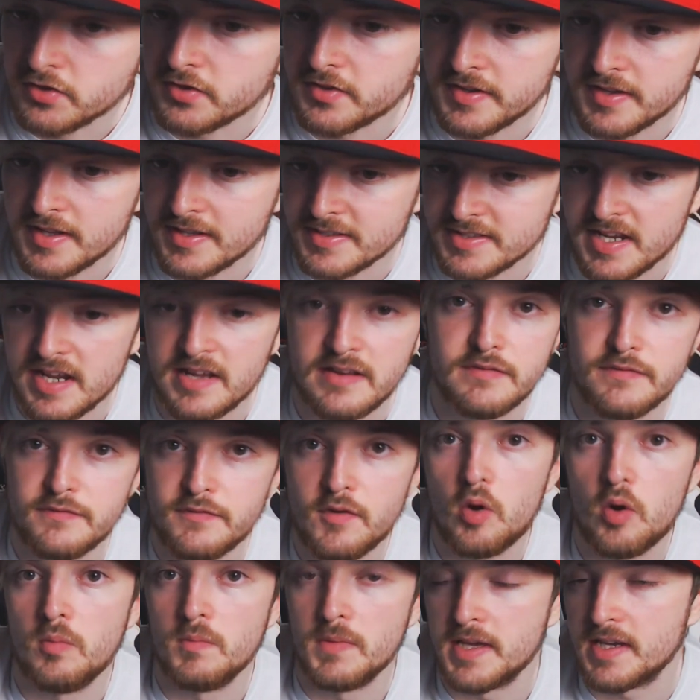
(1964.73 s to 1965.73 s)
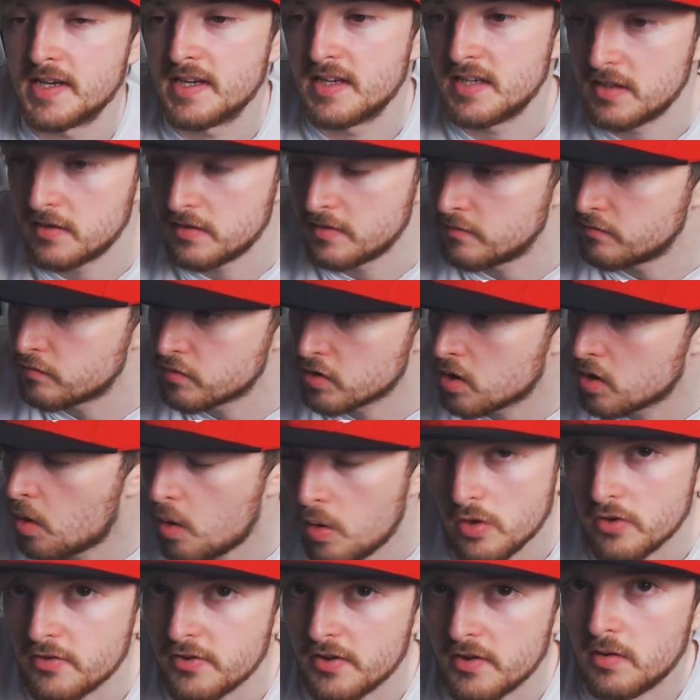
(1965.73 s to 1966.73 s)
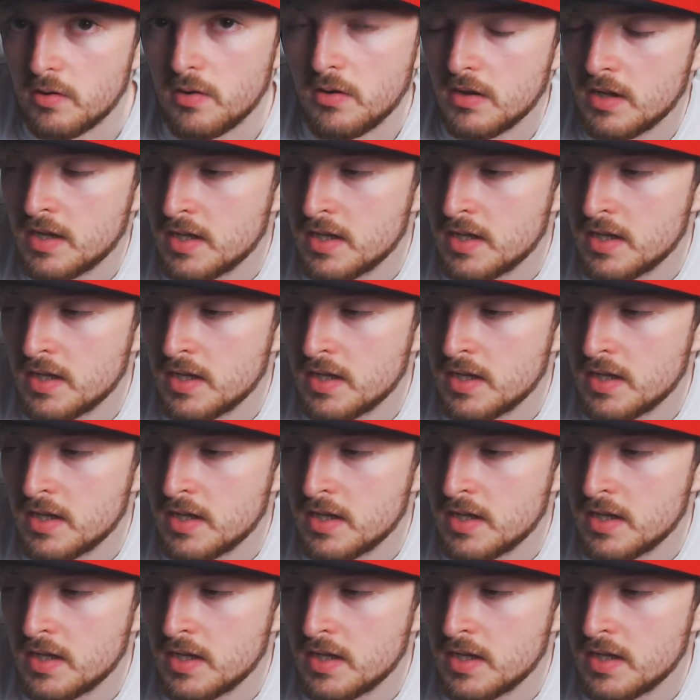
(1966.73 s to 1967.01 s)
in that Titan form. Like, he recalls it all.